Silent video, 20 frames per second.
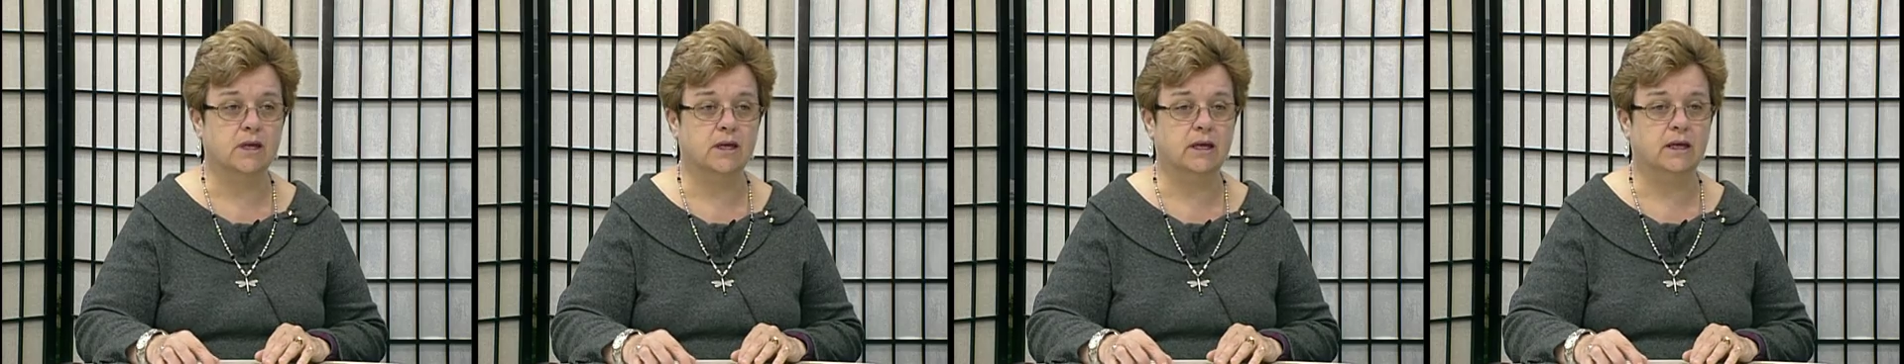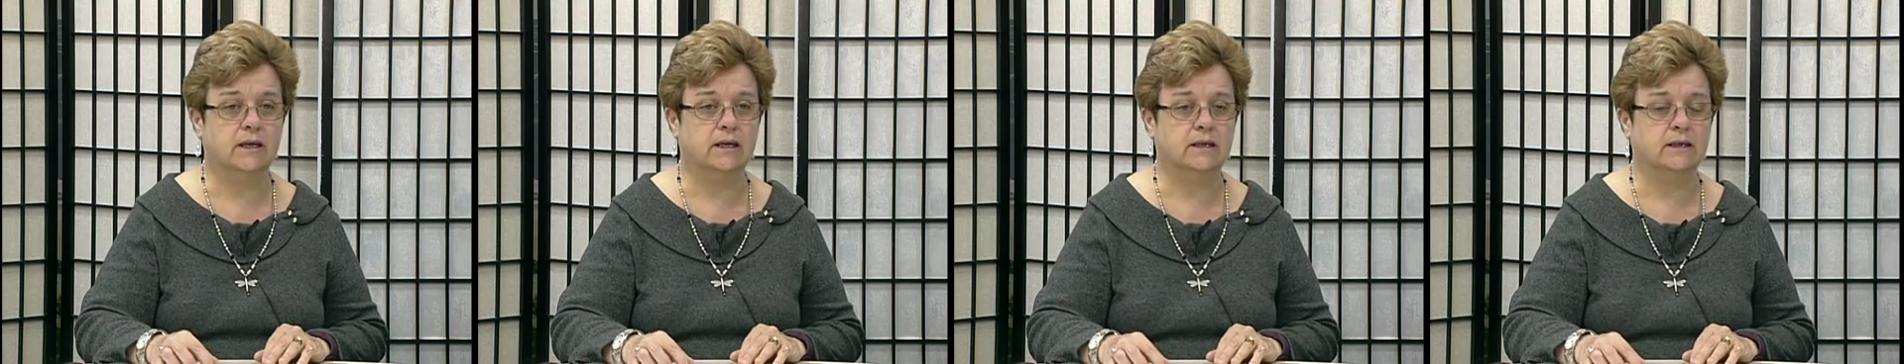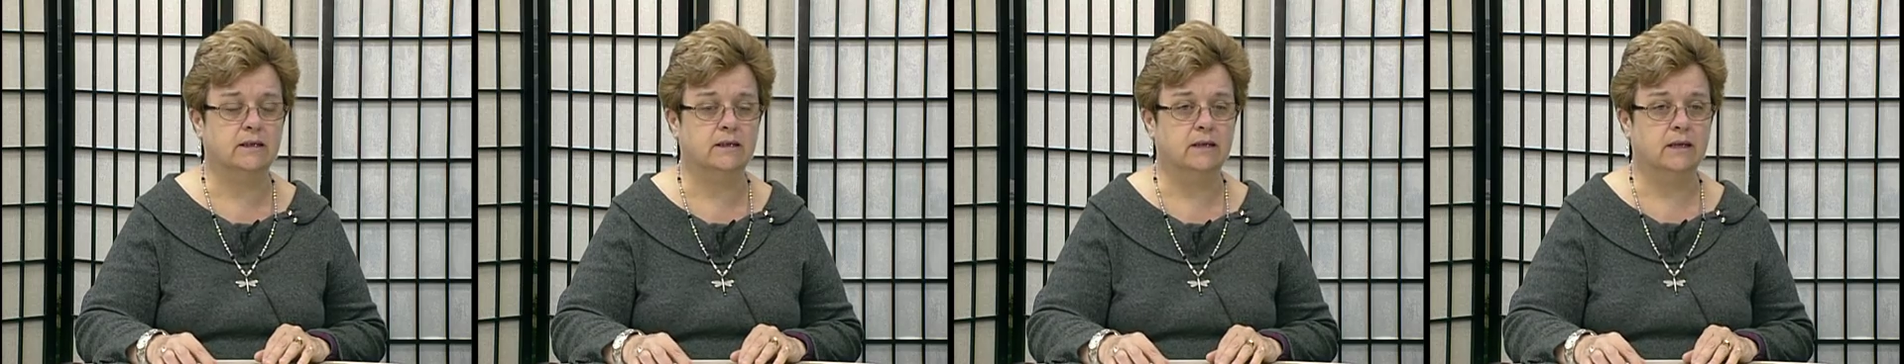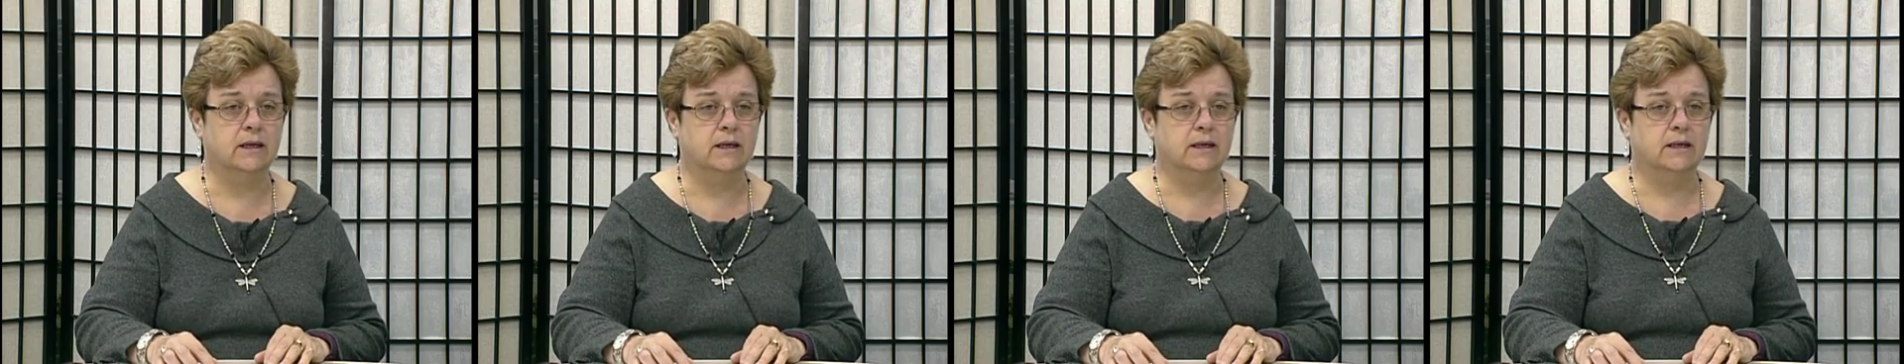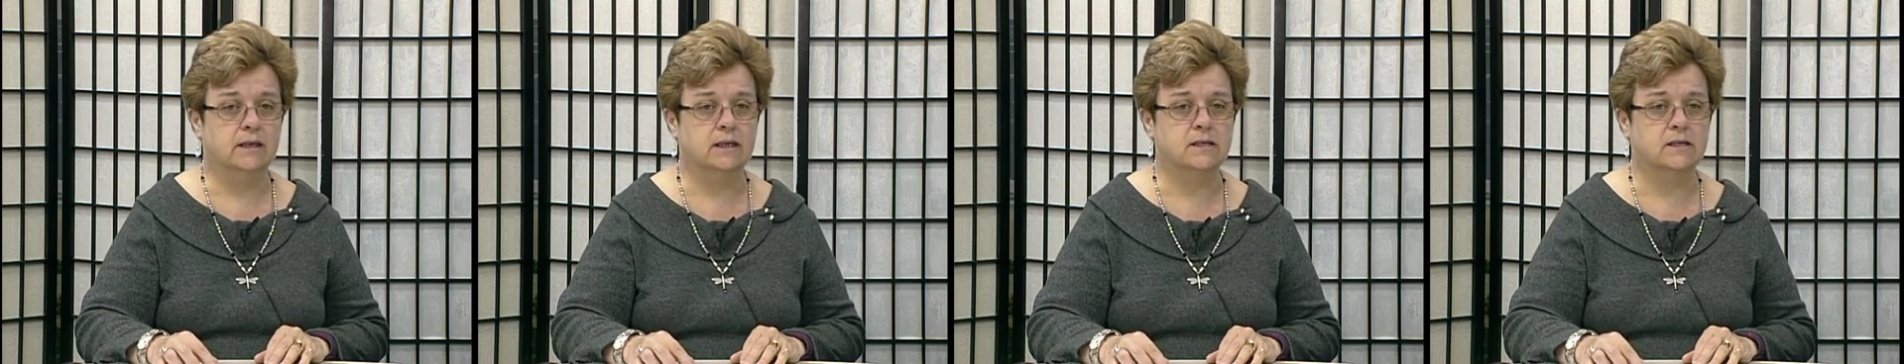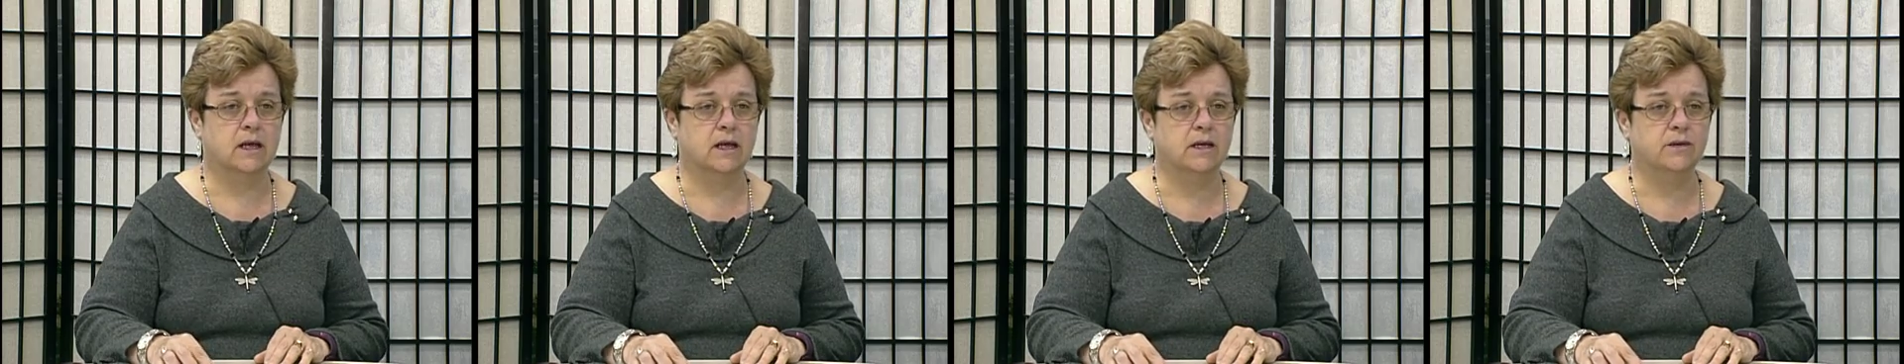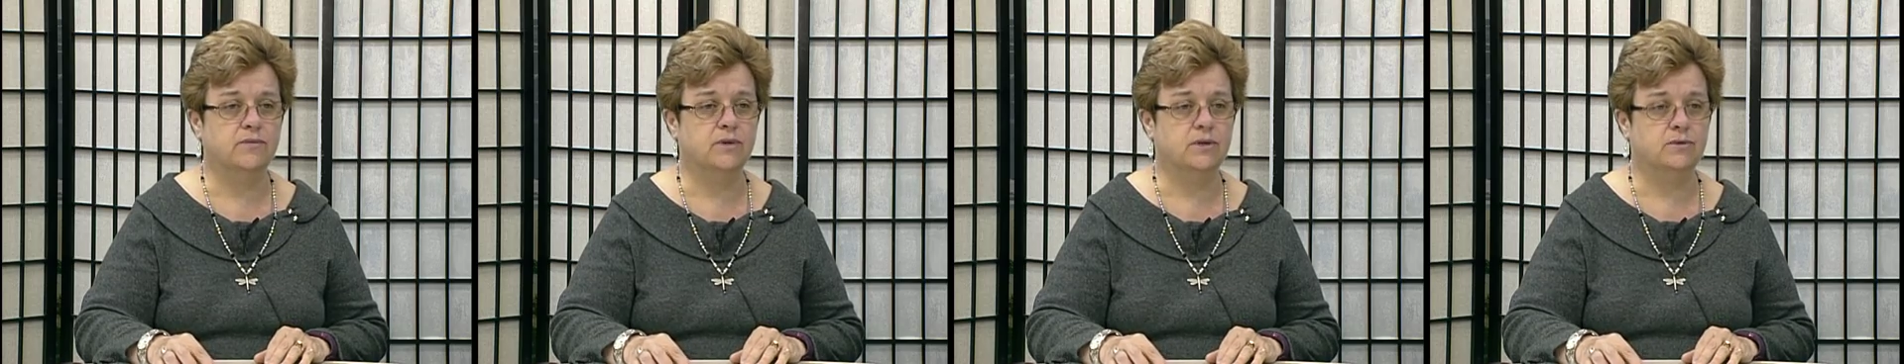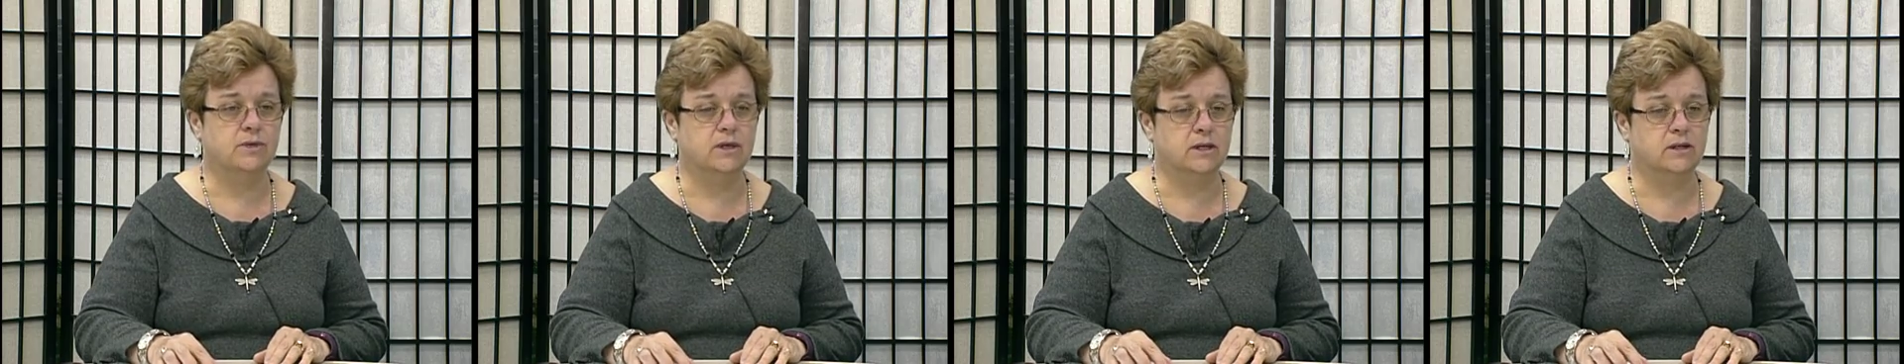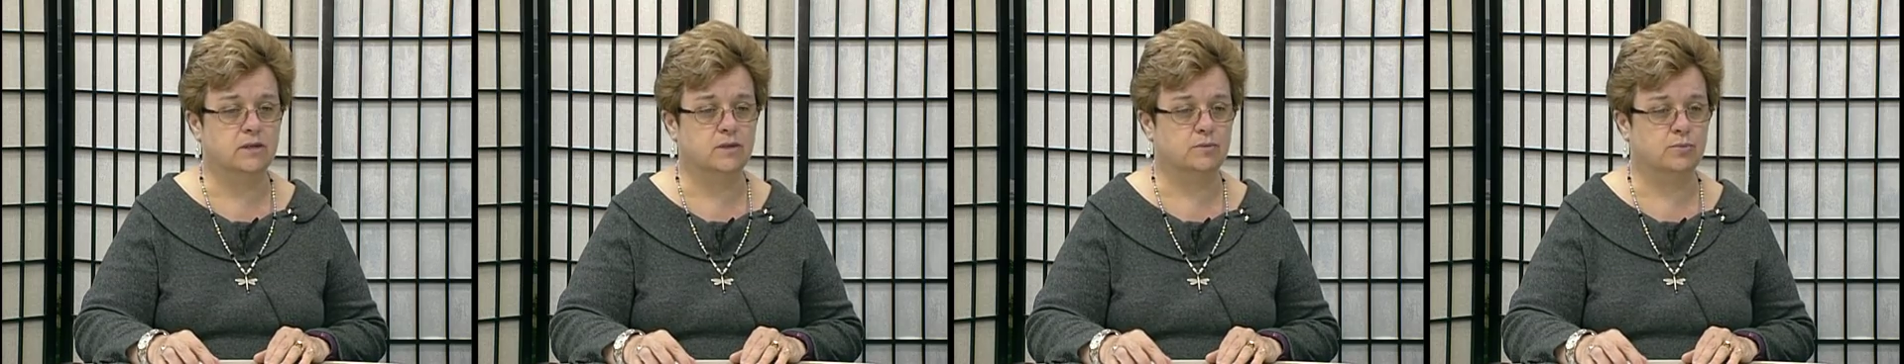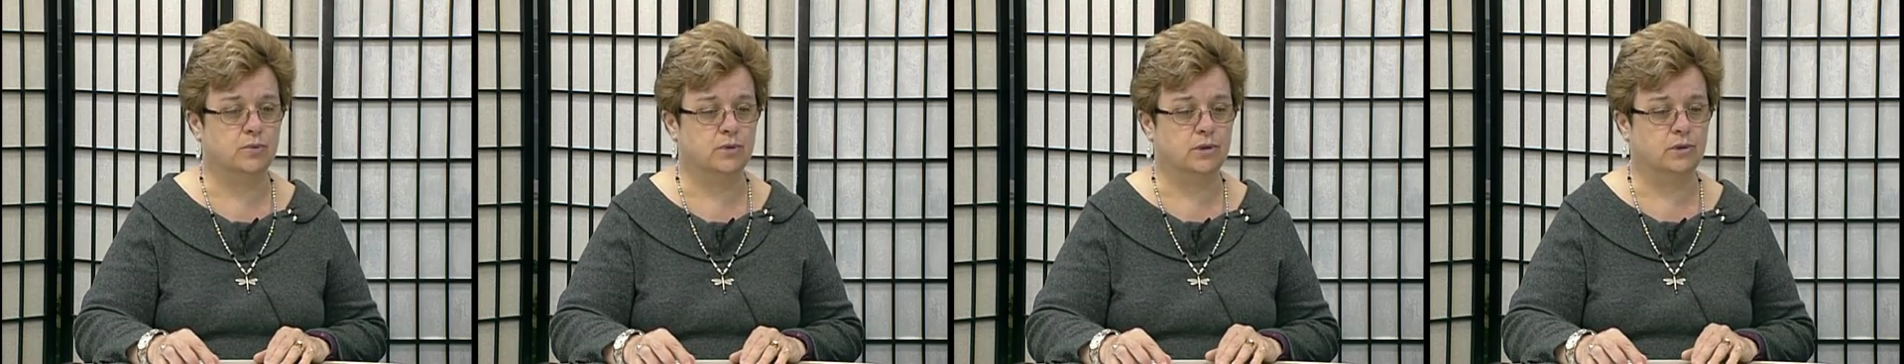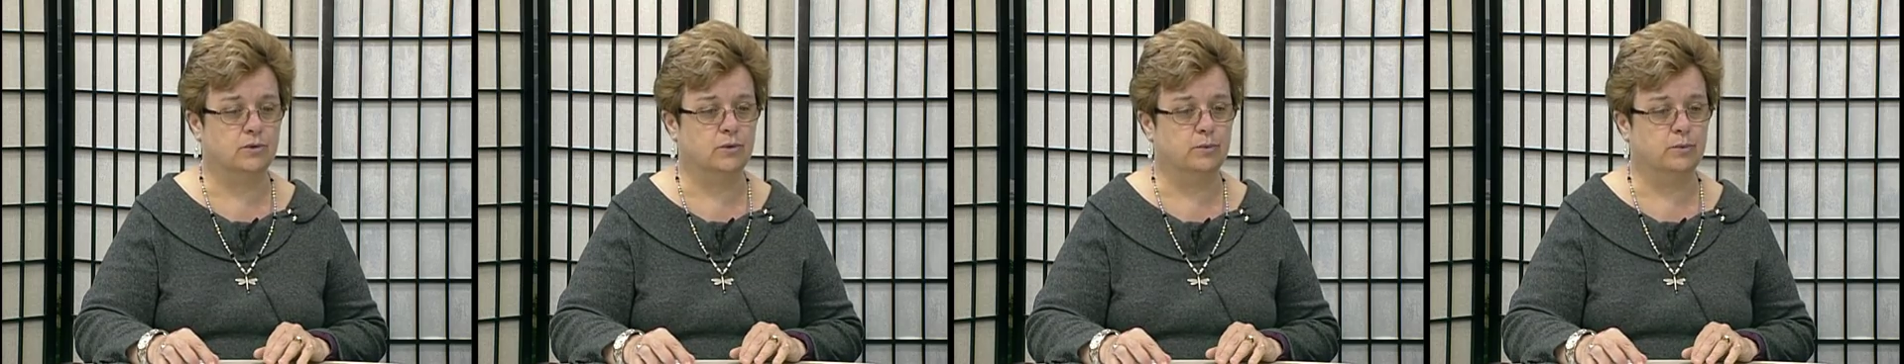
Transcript: And it's kind of a unique support